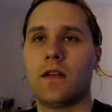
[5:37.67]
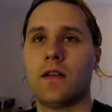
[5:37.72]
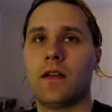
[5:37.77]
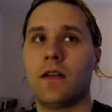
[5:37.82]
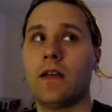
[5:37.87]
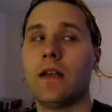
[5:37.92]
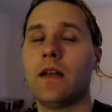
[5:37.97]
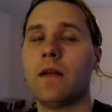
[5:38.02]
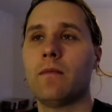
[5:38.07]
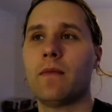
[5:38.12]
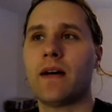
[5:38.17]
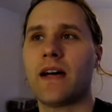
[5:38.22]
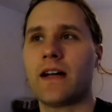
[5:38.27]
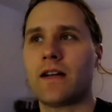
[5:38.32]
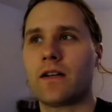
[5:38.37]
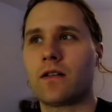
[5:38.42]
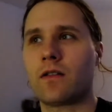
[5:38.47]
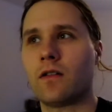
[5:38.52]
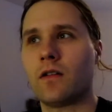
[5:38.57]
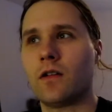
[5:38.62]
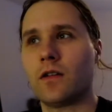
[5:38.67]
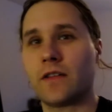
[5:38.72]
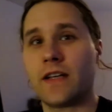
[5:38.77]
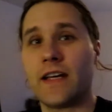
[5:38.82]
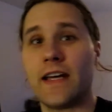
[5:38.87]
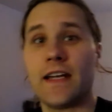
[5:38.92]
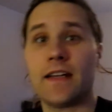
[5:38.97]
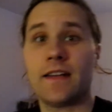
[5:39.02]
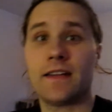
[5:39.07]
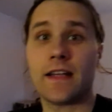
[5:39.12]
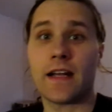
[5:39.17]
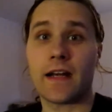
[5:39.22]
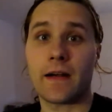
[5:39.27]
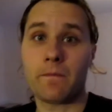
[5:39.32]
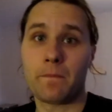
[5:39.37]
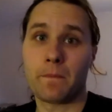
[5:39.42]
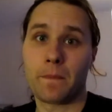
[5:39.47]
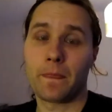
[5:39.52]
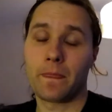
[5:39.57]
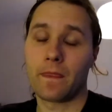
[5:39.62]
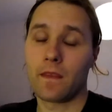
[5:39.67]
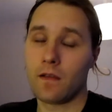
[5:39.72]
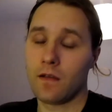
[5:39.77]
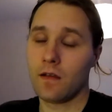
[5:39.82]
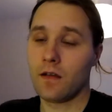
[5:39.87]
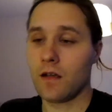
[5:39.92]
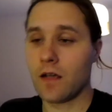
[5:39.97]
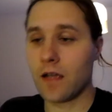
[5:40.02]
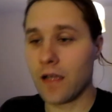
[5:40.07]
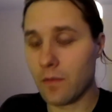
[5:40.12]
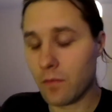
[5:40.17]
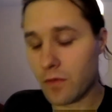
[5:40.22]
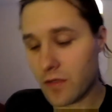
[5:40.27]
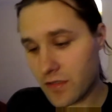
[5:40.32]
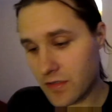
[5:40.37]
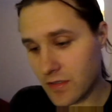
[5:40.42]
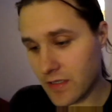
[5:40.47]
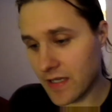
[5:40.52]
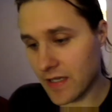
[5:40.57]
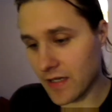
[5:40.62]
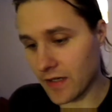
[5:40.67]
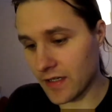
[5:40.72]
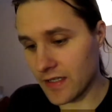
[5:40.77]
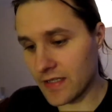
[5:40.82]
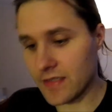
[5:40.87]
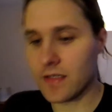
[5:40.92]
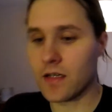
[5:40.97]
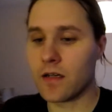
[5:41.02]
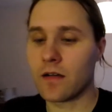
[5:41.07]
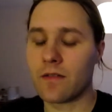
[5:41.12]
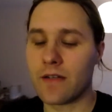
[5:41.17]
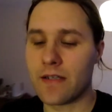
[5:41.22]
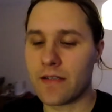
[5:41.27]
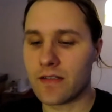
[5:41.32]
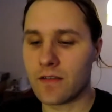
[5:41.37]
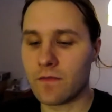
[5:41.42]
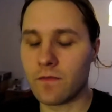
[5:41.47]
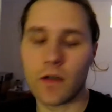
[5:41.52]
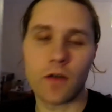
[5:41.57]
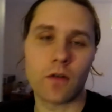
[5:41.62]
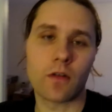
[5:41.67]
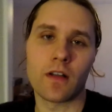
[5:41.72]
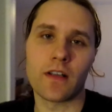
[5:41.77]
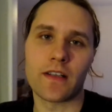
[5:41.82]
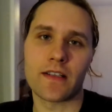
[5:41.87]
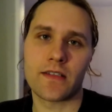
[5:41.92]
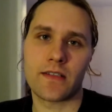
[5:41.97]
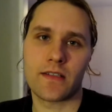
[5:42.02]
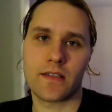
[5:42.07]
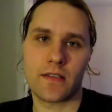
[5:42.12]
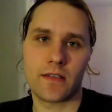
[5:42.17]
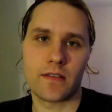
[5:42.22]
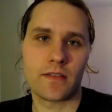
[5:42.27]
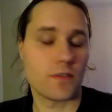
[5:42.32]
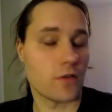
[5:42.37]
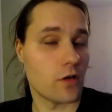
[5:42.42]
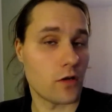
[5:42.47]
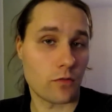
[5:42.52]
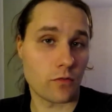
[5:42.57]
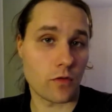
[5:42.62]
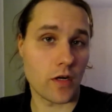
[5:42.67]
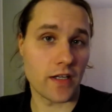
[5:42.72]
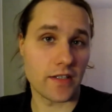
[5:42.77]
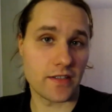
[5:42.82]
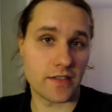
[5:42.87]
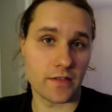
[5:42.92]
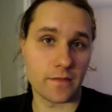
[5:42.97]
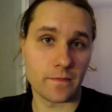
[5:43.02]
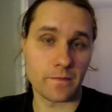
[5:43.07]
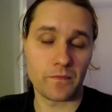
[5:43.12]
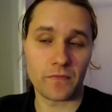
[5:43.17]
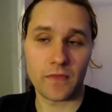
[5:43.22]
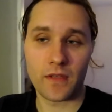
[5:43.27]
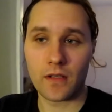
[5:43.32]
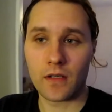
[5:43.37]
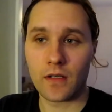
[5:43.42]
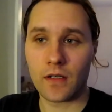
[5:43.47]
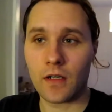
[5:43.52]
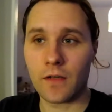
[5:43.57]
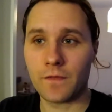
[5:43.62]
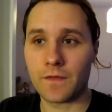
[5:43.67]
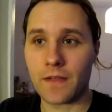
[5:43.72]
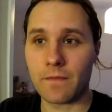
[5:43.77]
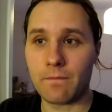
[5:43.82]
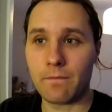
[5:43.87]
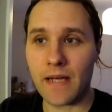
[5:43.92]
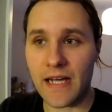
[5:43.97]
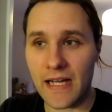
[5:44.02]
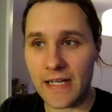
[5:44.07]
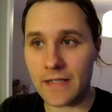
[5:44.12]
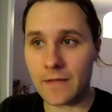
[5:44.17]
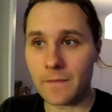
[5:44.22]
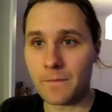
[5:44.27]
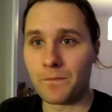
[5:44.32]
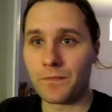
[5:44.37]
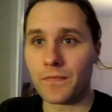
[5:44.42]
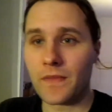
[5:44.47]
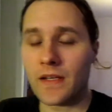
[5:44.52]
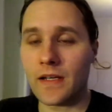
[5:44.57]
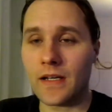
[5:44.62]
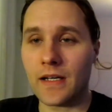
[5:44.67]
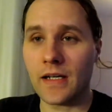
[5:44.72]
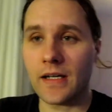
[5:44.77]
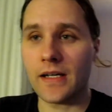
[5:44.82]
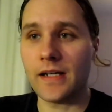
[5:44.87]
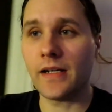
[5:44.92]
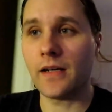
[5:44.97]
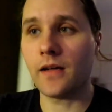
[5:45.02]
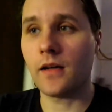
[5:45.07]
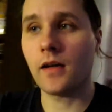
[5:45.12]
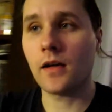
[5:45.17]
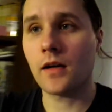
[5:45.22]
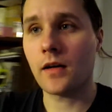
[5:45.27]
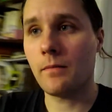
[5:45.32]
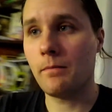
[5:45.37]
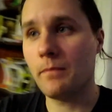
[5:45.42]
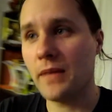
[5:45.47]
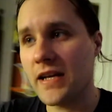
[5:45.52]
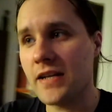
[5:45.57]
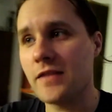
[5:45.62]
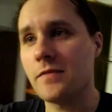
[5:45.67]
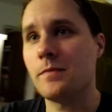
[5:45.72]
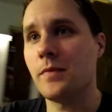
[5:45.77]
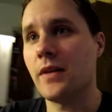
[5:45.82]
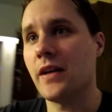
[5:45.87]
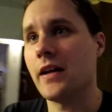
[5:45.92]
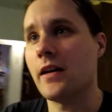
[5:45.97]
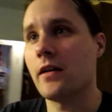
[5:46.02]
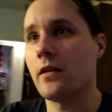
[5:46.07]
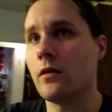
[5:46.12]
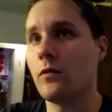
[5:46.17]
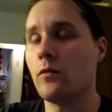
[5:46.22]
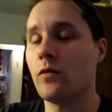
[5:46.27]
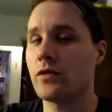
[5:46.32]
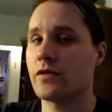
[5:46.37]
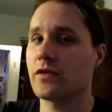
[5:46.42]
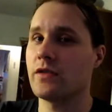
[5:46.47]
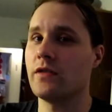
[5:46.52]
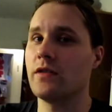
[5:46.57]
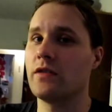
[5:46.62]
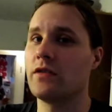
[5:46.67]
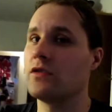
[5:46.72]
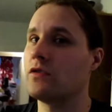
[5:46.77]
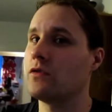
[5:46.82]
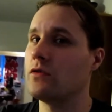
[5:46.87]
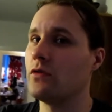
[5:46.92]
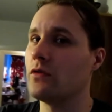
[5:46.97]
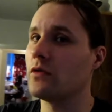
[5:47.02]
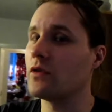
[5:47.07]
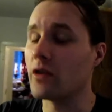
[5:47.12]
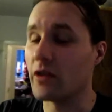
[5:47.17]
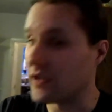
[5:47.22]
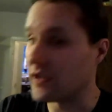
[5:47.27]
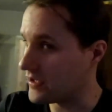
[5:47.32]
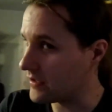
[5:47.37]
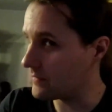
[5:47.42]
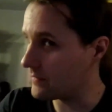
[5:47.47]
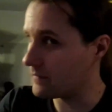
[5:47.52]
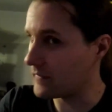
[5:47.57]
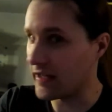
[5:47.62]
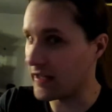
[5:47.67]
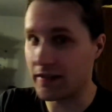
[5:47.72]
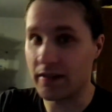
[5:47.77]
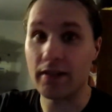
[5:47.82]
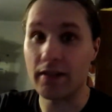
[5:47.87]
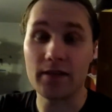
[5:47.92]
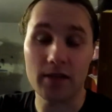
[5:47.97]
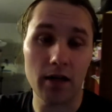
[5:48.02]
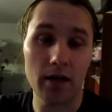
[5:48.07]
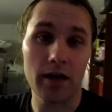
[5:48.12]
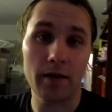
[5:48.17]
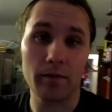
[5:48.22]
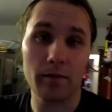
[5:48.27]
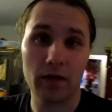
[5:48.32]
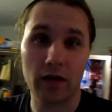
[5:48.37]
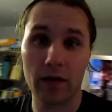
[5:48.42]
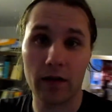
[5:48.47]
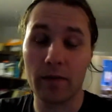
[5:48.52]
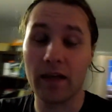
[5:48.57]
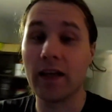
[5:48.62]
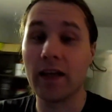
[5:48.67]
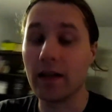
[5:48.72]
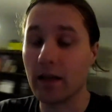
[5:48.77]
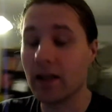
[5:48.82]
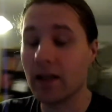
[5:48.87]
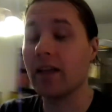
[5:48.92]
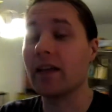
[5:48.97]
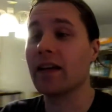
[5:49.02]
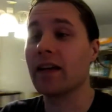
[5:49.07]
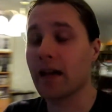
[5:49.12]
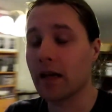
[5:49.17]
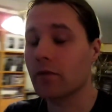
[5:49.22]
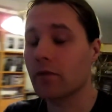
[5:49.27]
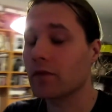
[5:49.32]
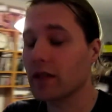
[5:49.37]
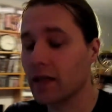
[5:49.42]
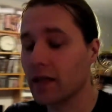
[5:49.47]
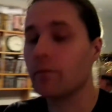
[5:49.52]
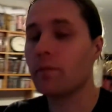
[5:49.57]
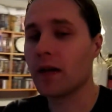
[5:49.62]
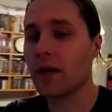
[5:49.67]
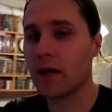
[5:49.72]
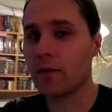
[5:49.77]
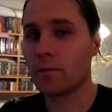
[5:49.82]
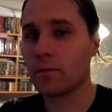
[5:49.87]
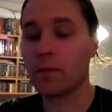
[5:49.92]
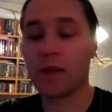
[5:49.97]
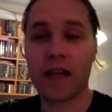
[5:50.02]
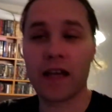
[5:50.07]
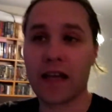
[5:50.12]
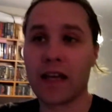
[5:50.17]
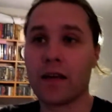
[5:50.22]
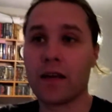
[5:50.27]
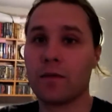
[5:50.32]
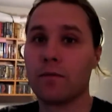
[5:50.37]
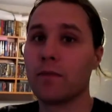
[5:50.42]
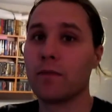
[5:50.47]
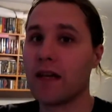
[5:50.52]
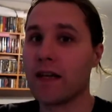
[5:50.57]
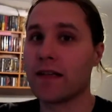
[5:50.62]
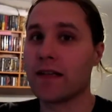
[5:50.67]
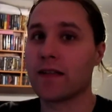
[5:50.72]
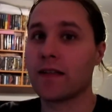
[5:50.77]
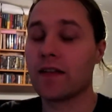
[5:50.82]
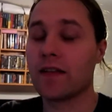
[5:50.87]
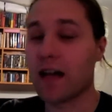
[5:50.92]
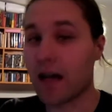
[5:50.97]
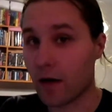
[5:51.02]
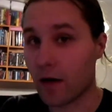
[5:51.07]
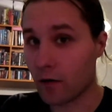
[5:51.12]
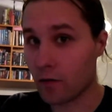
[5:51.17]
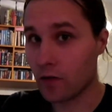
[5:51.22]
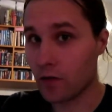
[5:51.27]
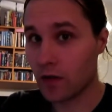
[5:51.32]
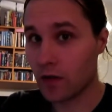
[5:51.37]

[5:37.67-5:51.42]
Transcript: in a band called Eetteri. I was a guitarist, vocalist, songwriter of that band, and our bass player wasn't too good at the time. I mean, he can really play bass now,